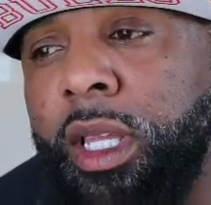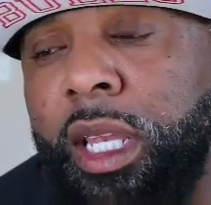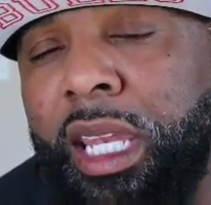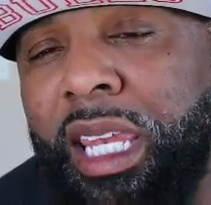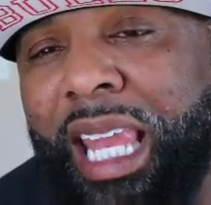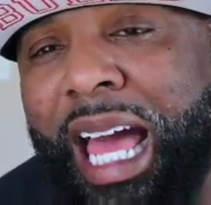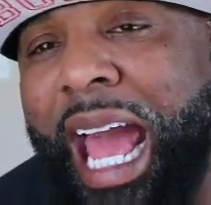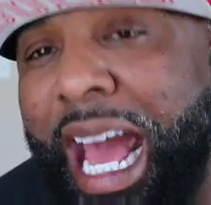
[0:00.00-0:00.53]

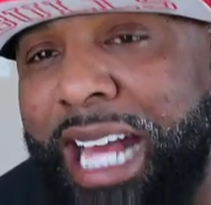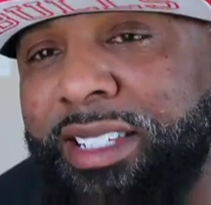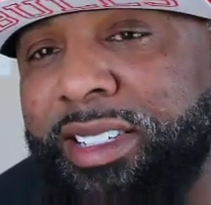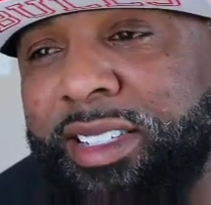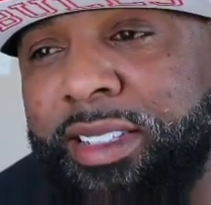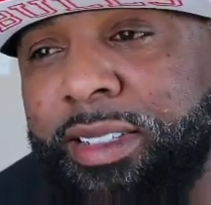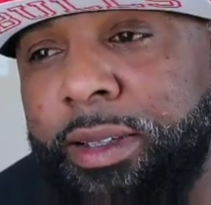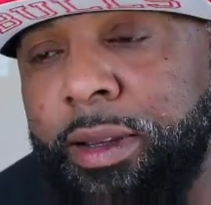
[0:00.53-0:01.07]

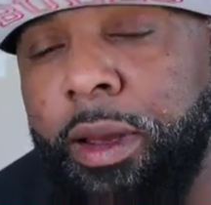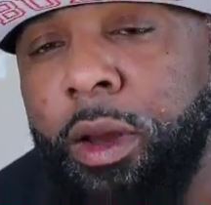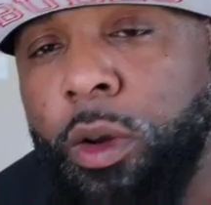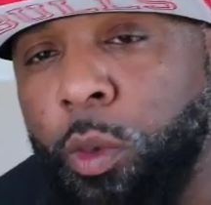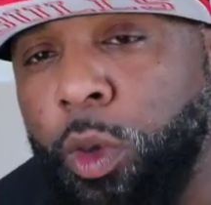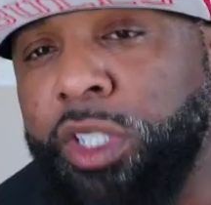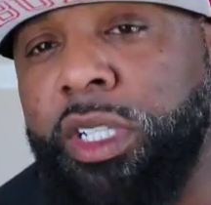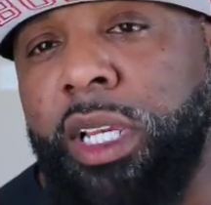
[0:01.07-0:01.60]
lats,
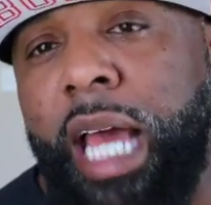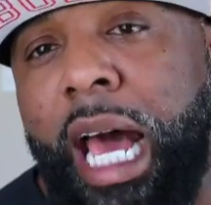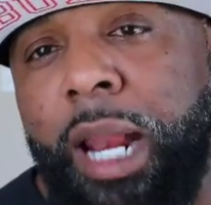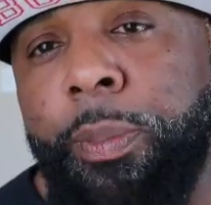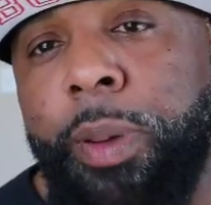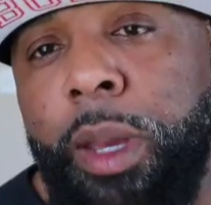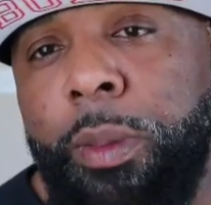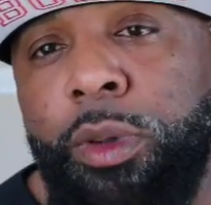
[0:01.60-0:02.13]
which a lot
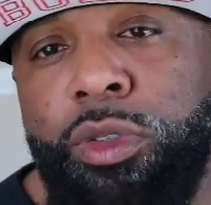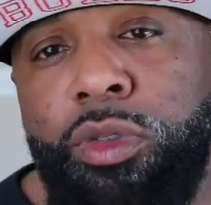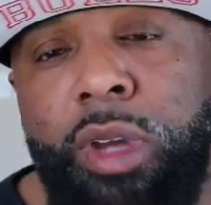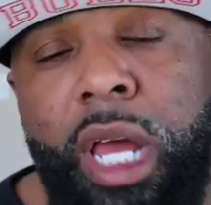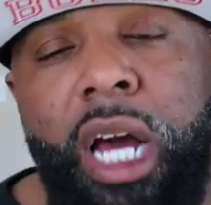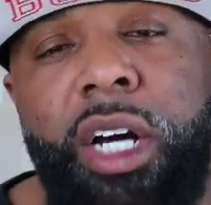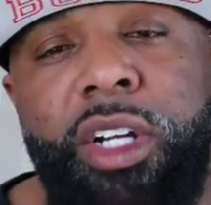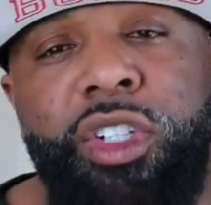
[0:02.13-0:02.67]
of people do
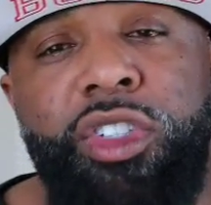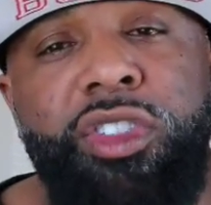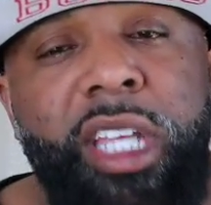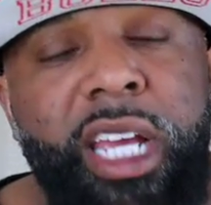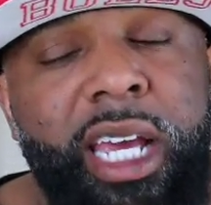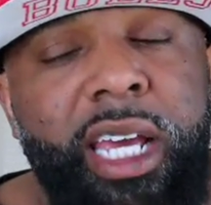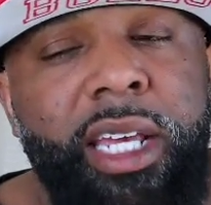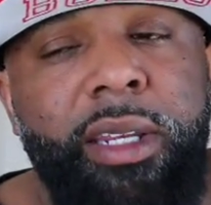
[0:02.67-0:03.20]
not
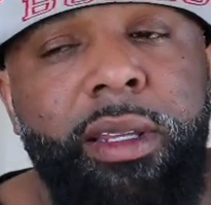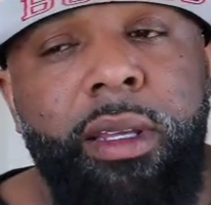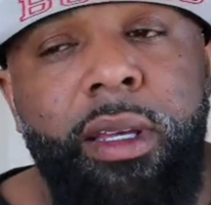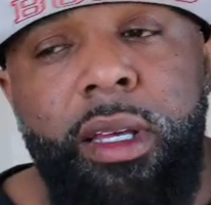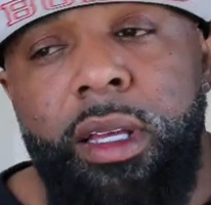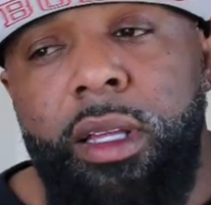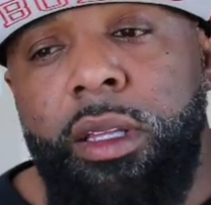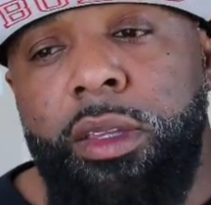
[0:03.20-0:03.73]
understand
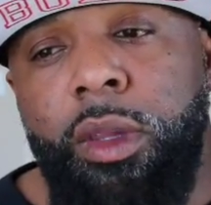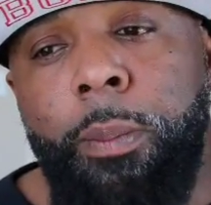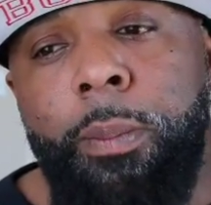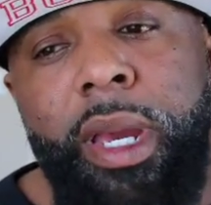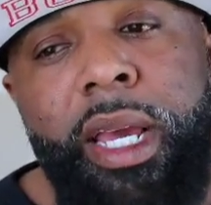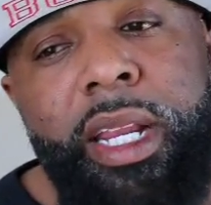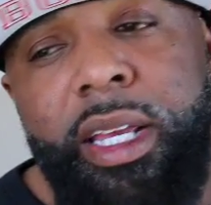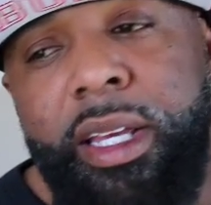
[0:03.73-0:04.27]
the
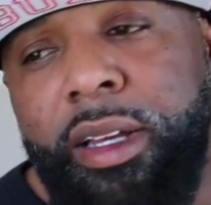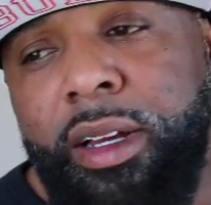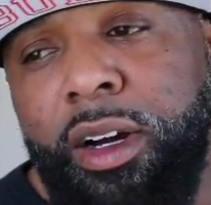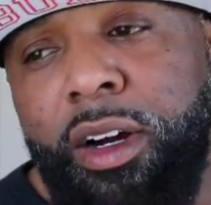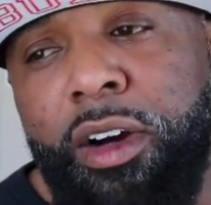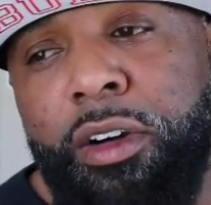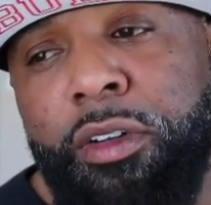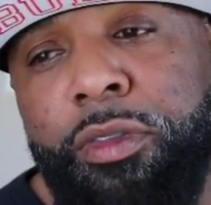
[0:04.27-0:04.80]
meaning
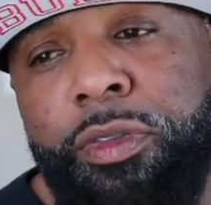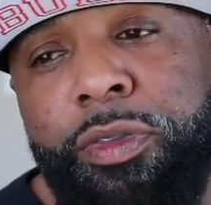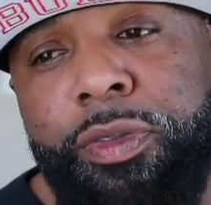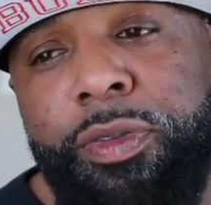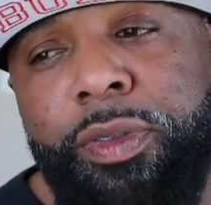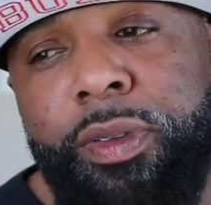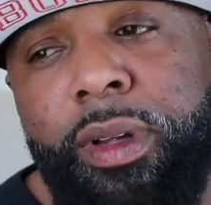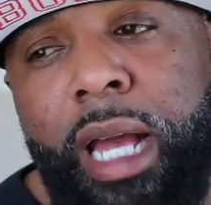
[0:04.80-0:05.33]

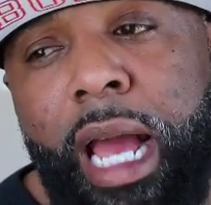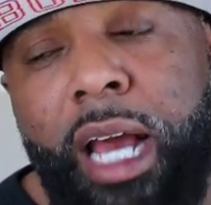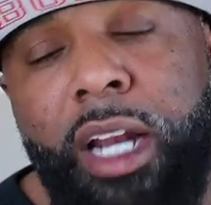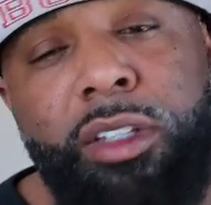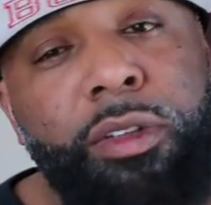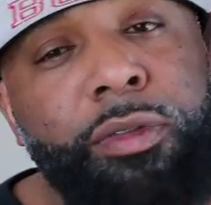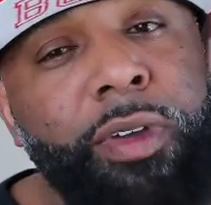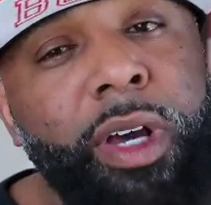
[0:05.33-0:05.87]
of how
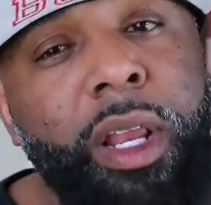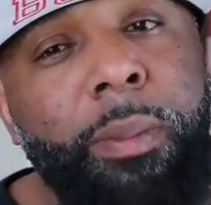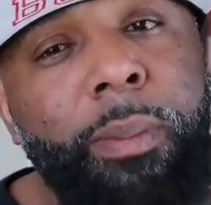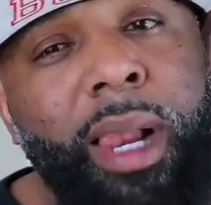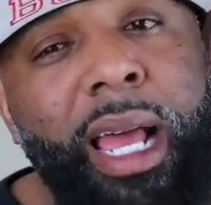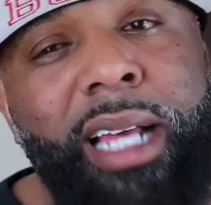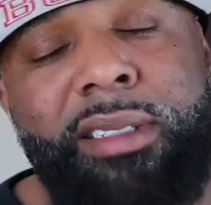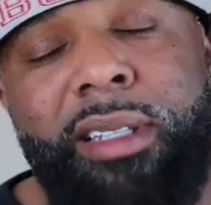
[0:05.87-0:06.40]
to develop
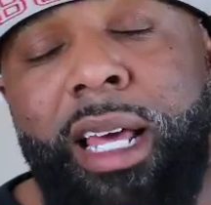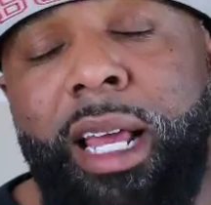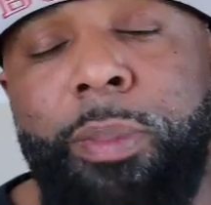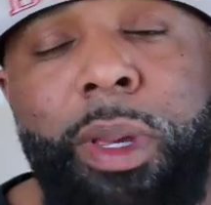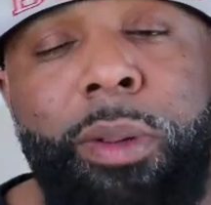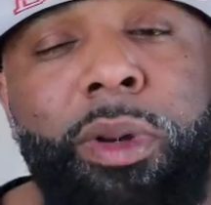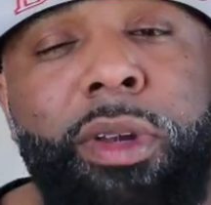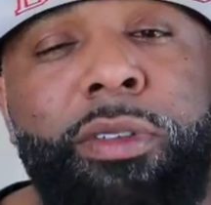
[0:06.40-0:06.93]
lats. A lot of
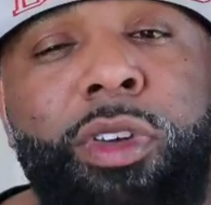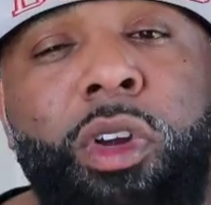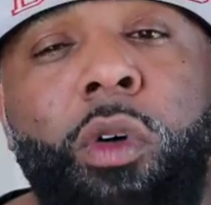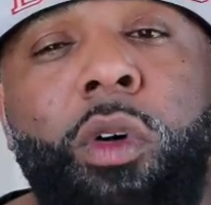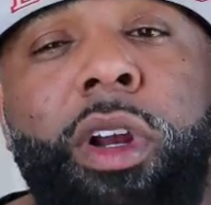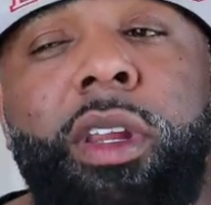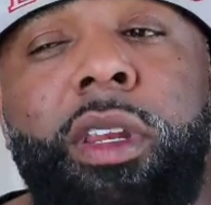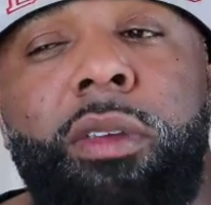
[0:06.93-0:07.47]
people don't even
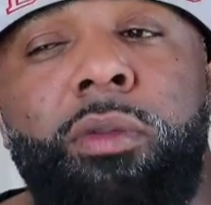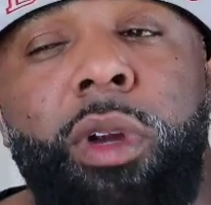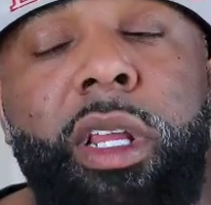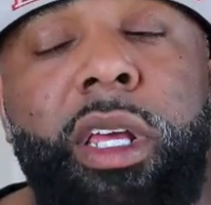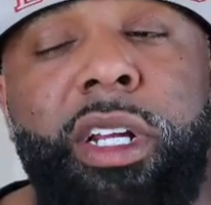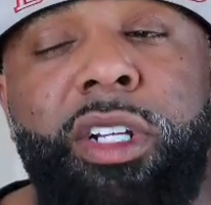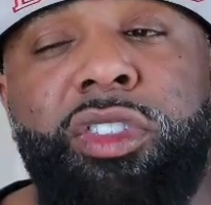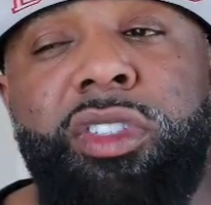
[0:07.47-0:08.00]
know and
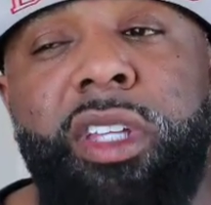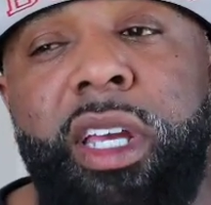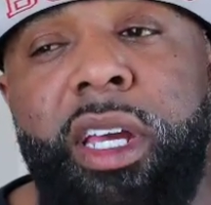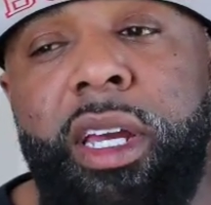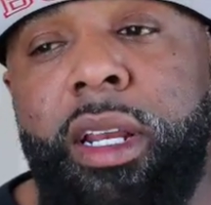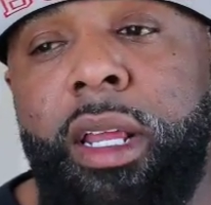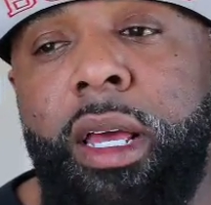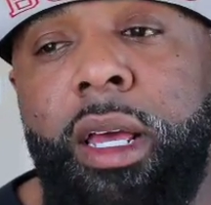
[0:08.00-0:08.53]
really
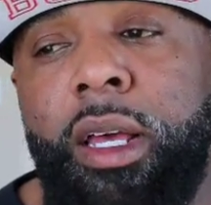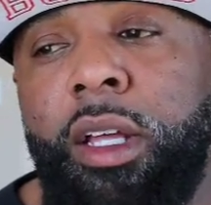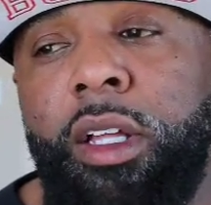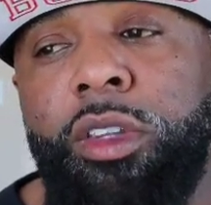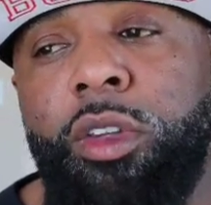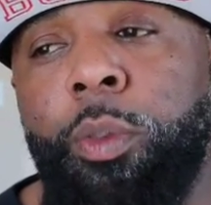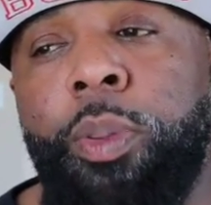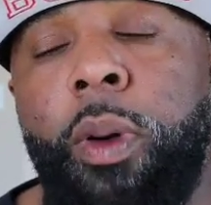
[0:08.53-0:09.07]
understand
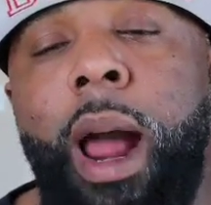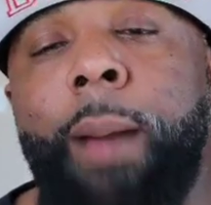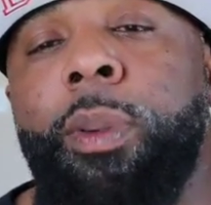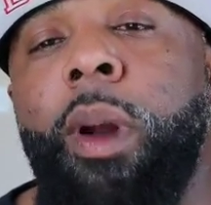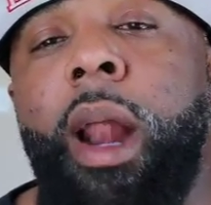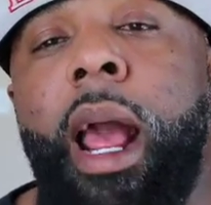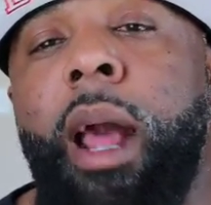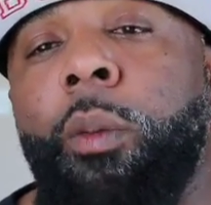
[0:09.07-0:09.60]
the
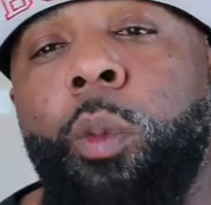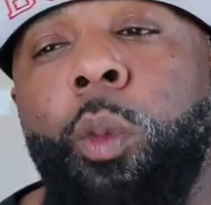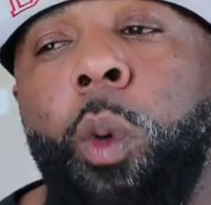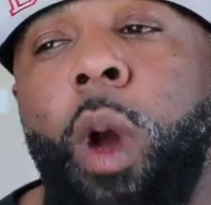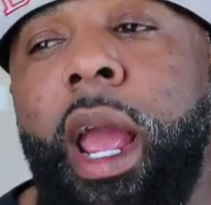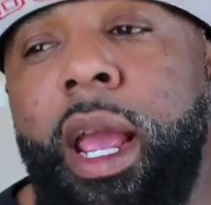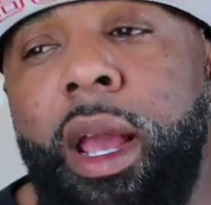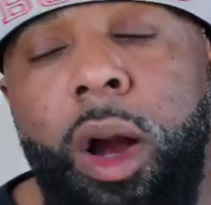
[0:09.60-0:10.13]
proper
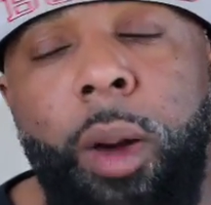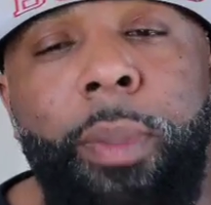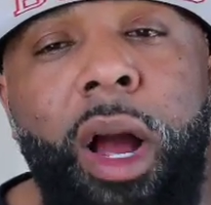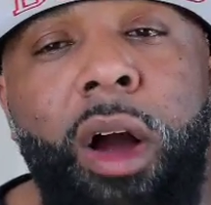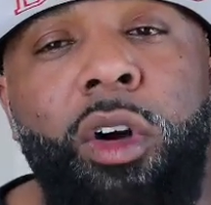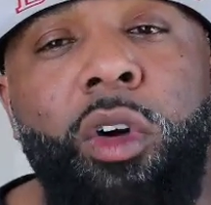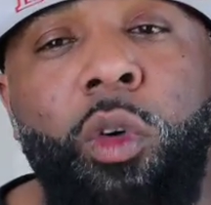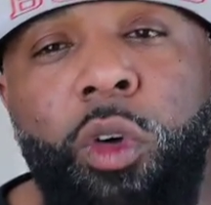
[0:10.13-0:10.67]
way
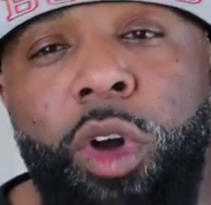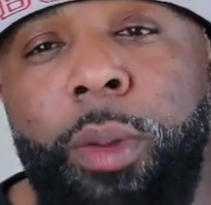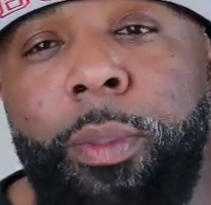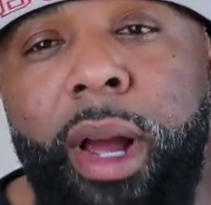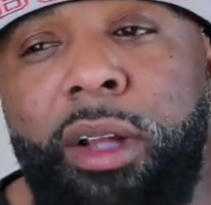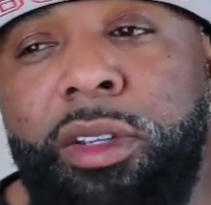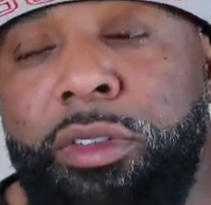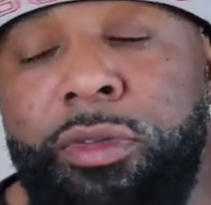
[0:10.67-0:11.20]
about going
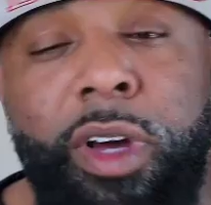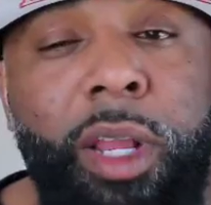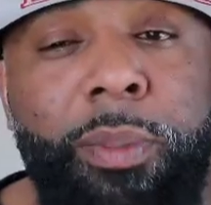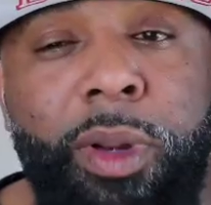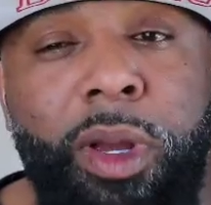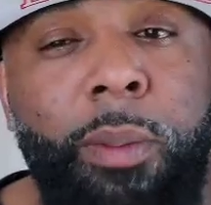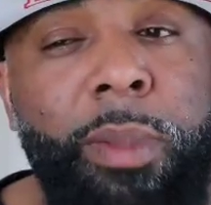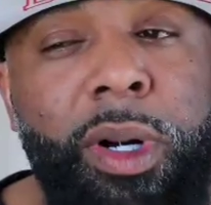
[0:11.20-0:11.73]
about
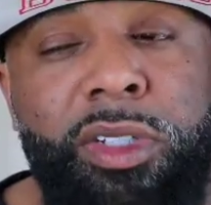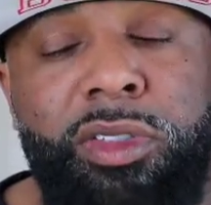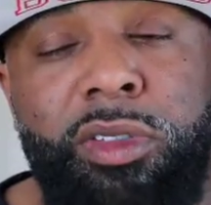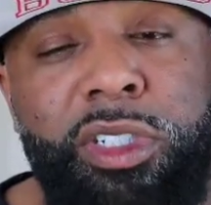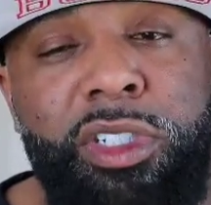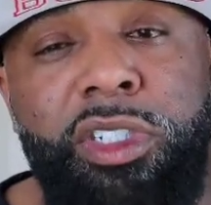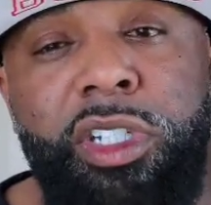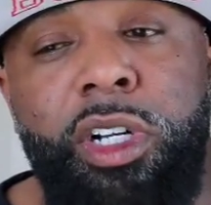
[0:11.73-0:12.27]
developing a muscle
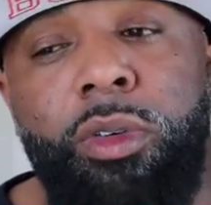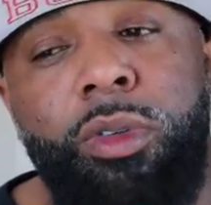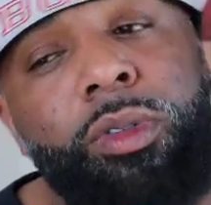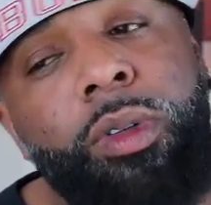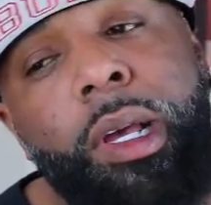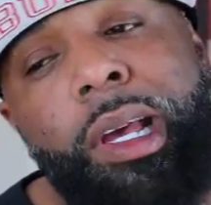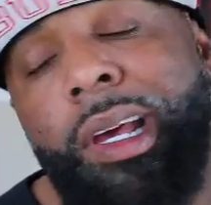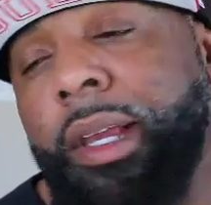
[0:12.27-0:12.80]
in general.